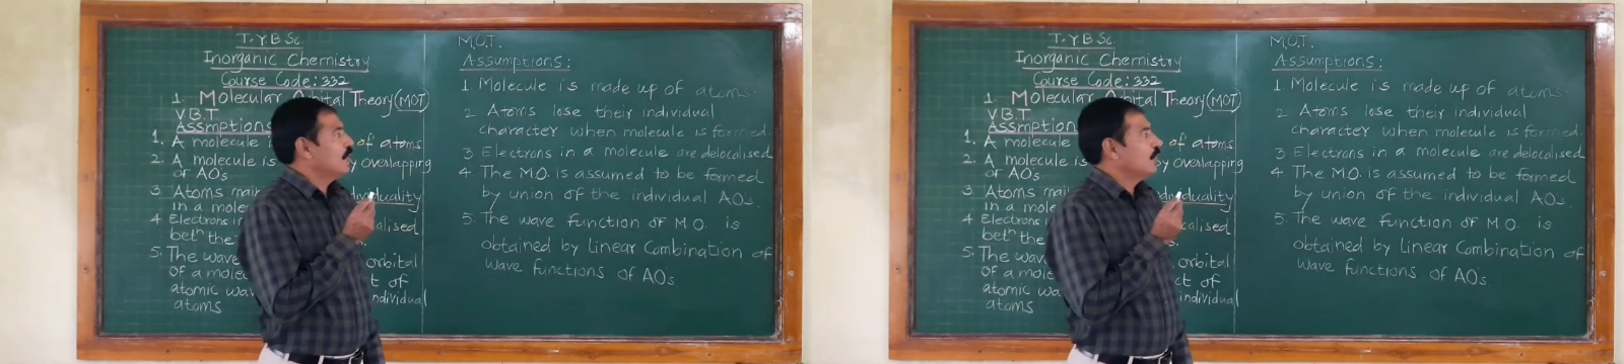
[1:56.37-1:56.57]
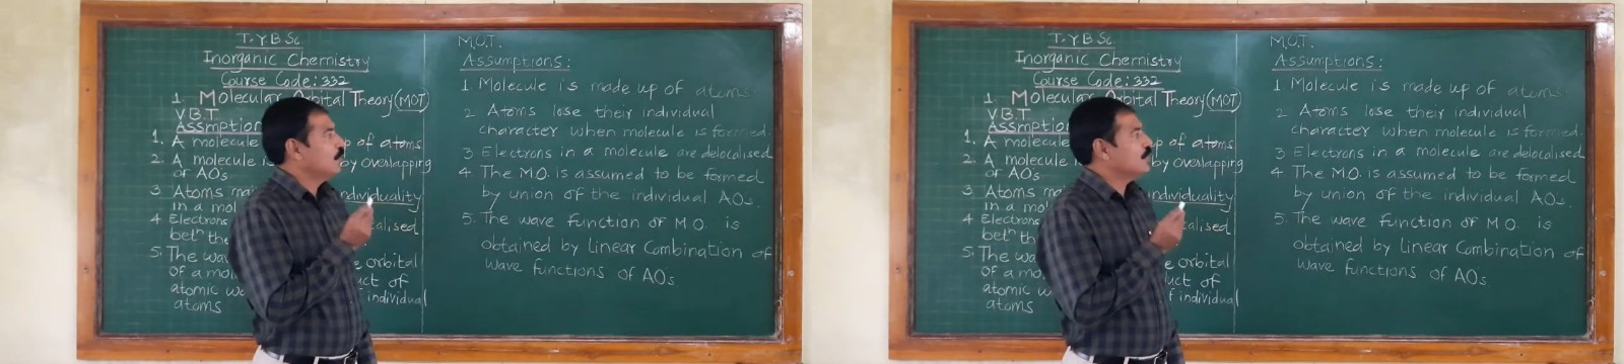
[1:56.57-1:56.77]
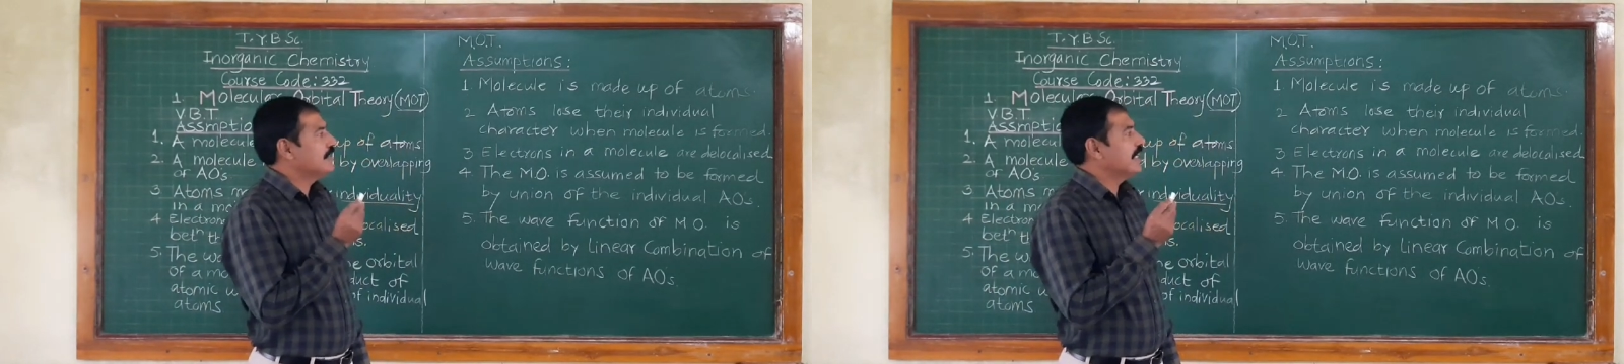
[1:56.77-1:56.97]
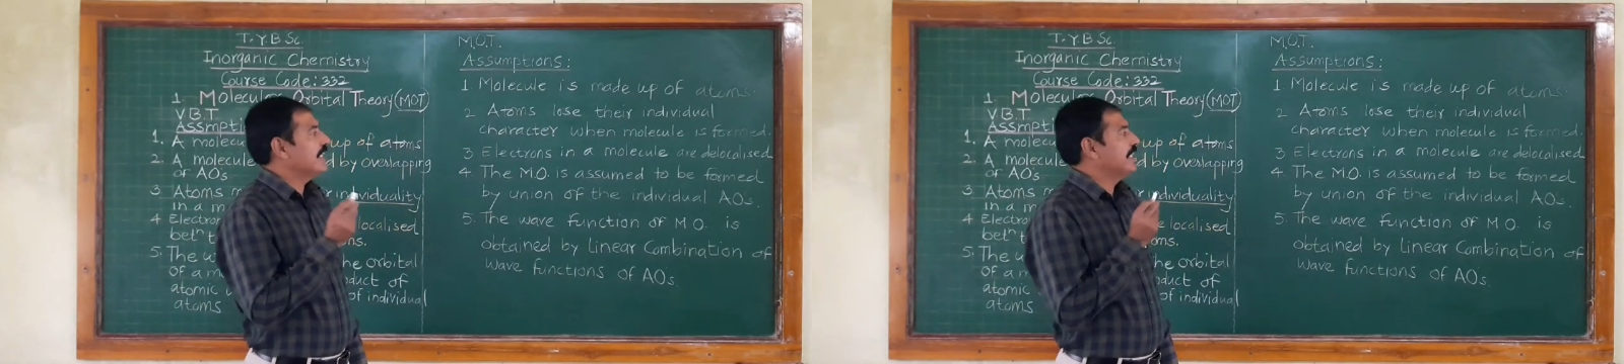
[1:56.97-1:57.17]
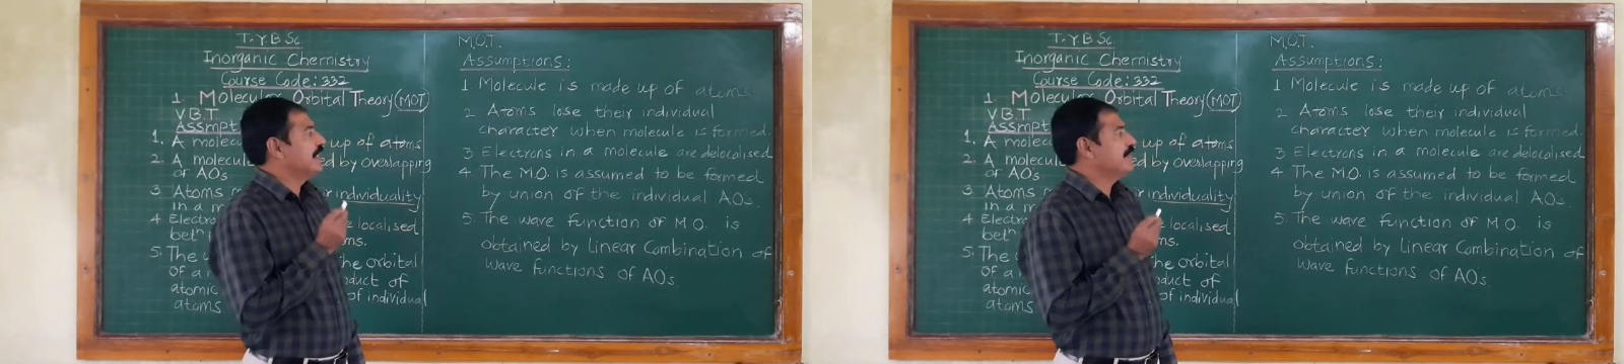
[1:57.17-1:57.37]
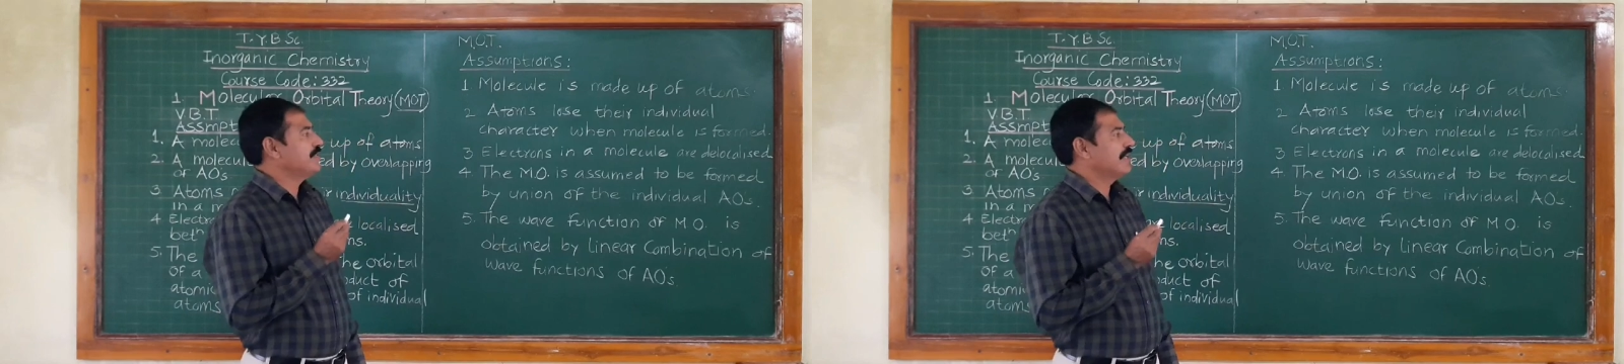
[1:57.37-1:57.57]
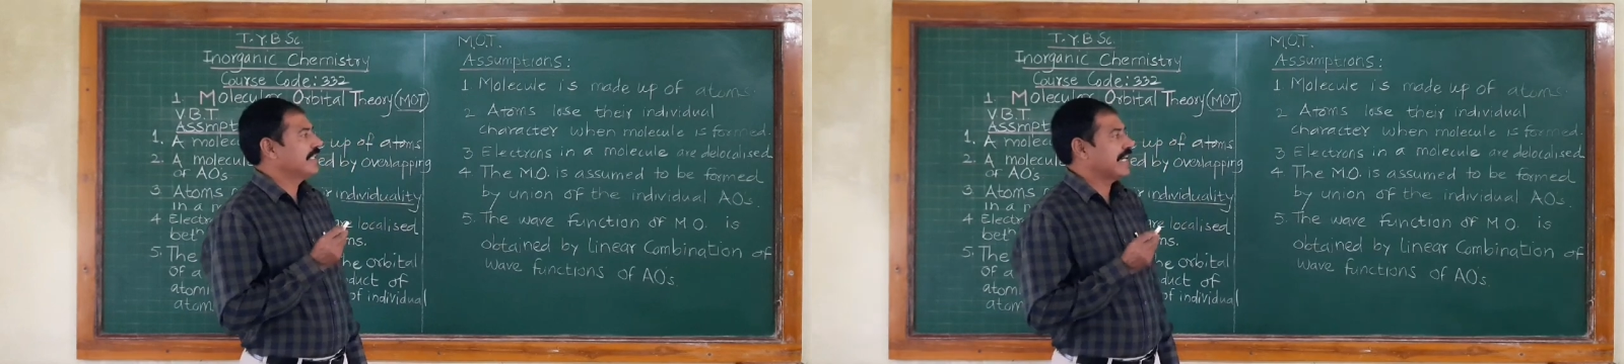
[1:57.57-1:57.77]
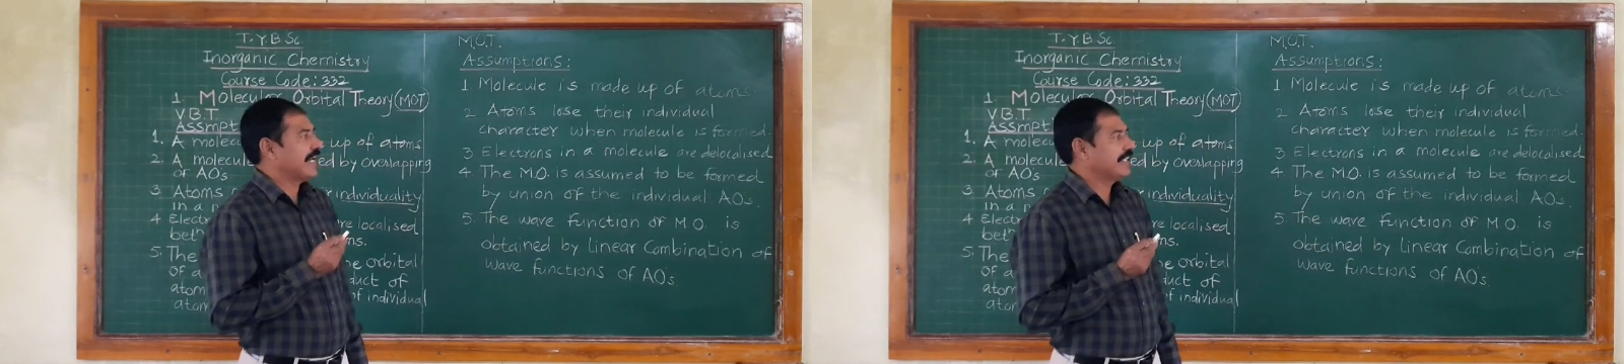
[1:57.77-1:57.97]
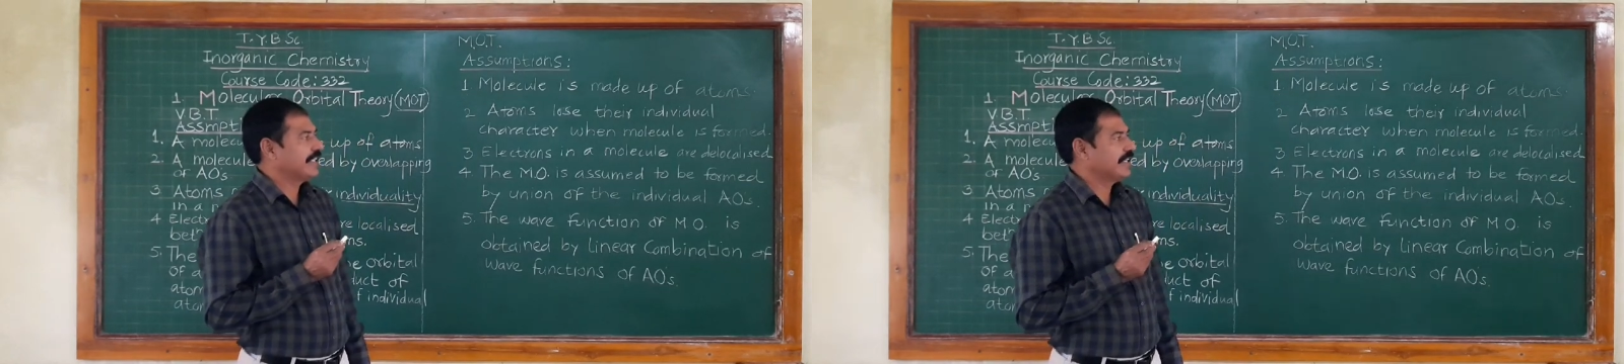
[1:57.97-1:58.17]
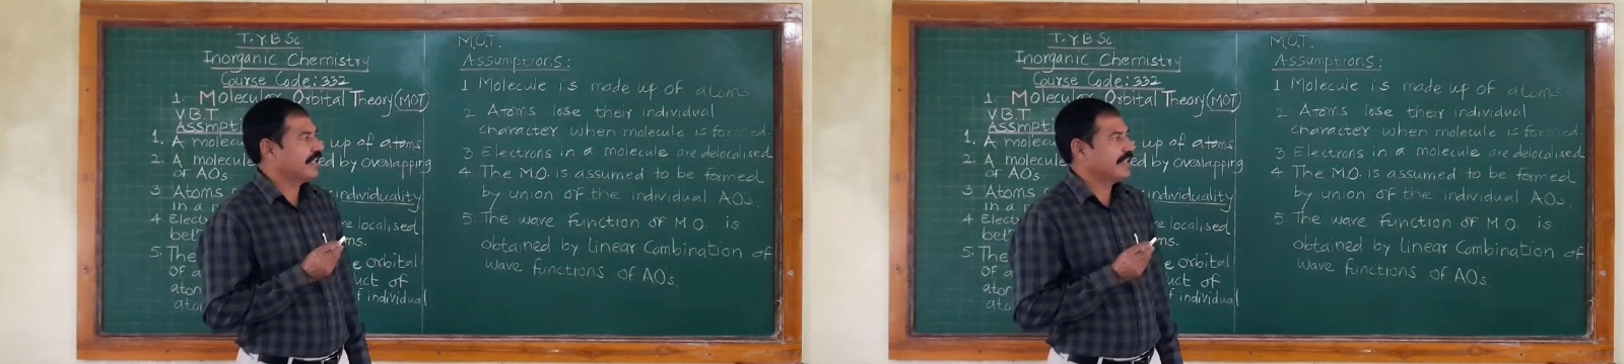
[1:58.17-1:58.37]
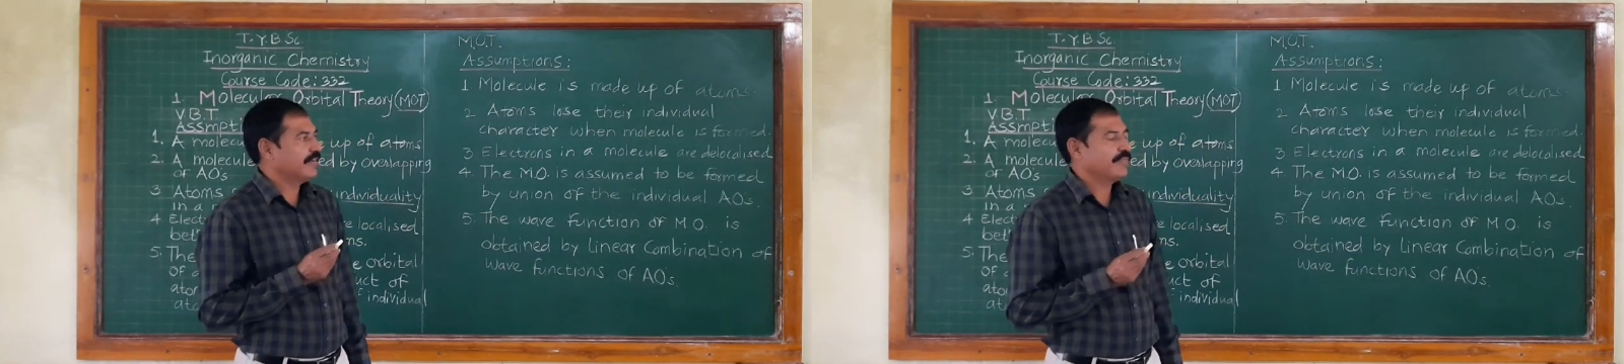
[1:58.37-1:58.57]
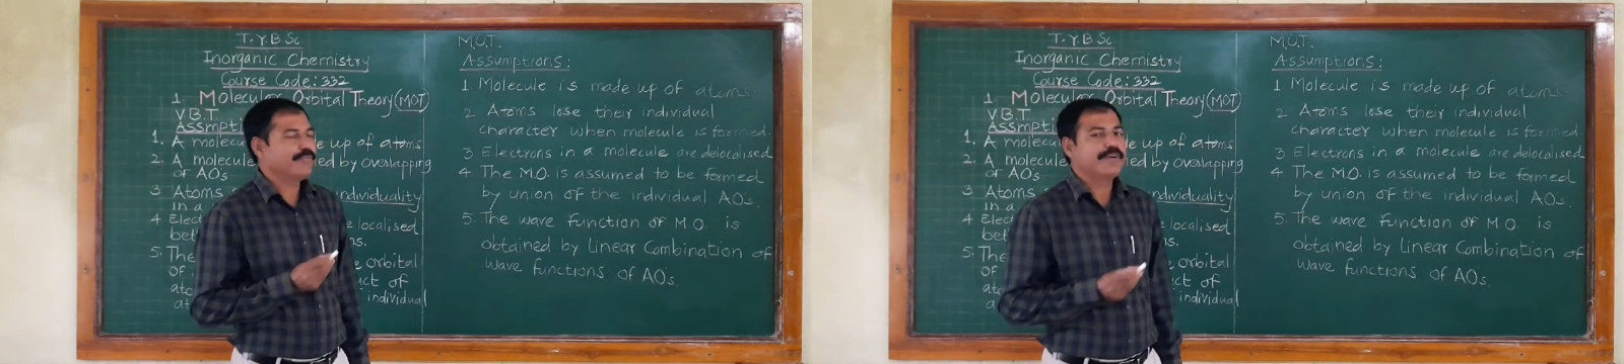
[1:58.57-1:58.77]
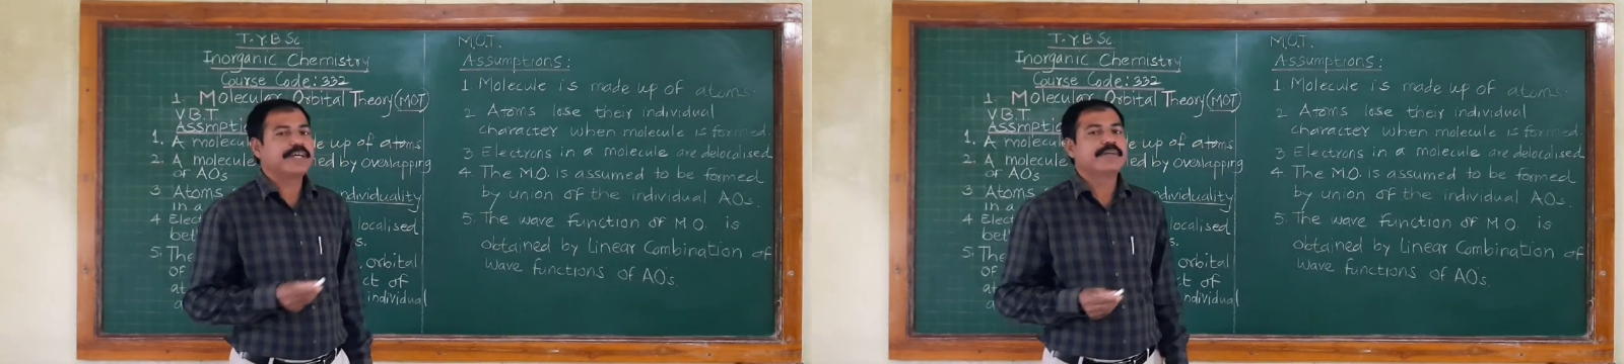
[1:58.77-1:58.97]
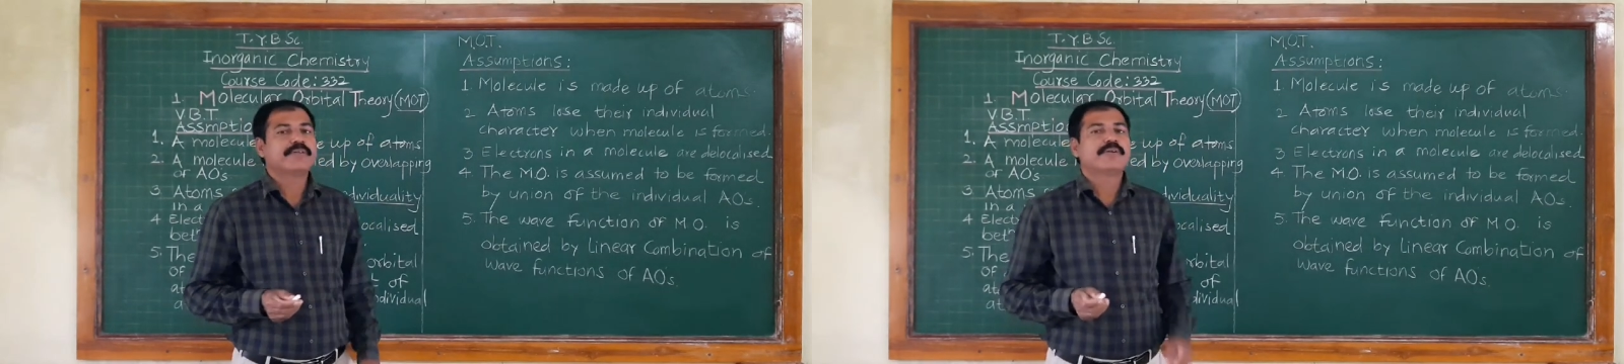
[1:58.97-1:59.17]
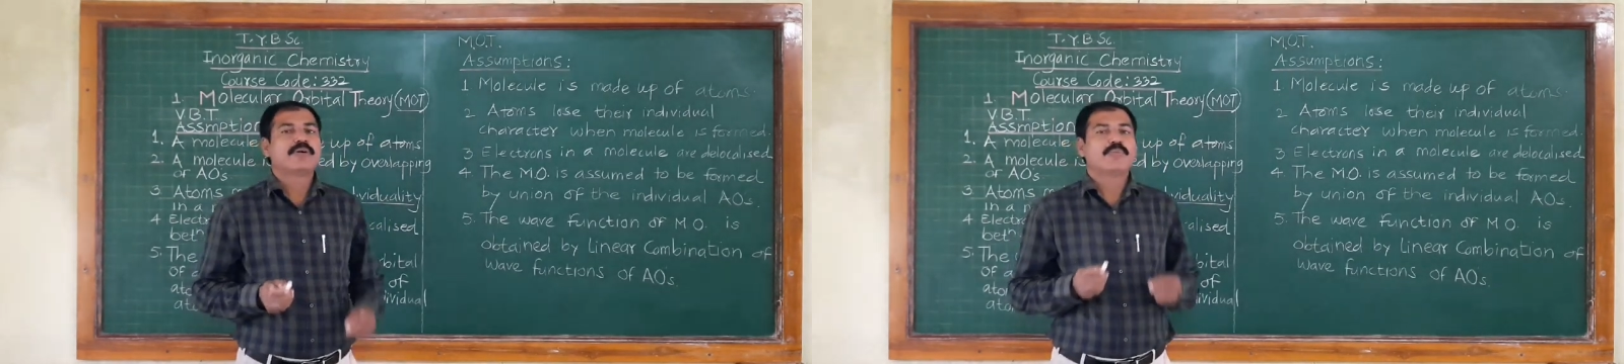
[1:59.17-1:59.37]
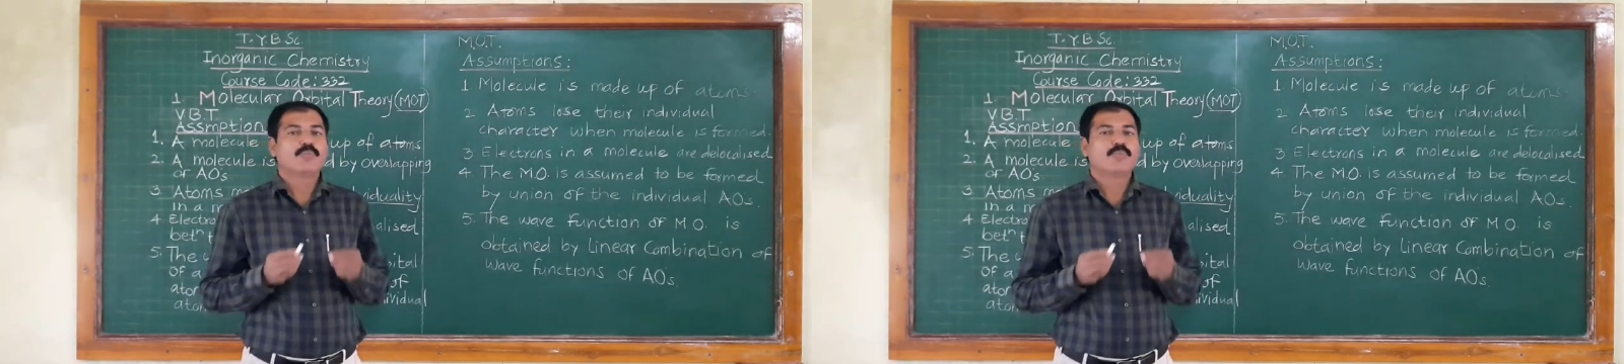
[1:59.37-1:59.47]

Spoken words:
lose their individual character when